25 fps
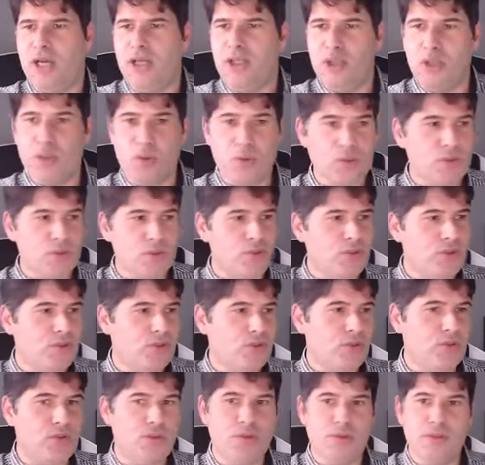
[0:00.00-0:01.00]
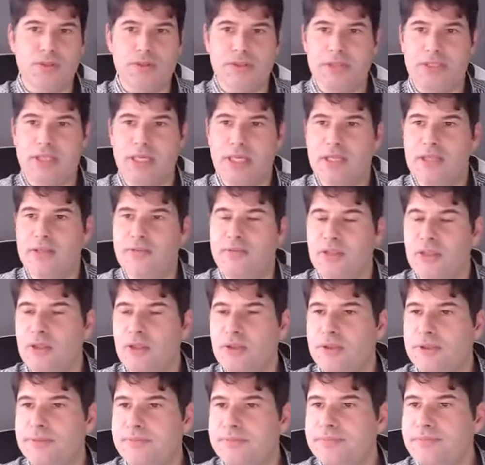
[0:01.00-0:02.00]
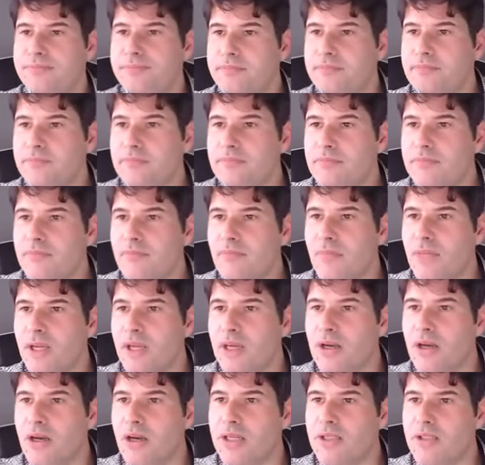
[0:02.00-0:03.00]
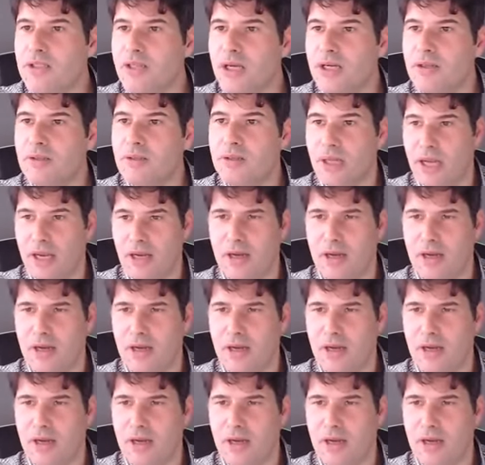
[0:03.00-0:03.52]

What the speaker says: I use to take the video, cut it down.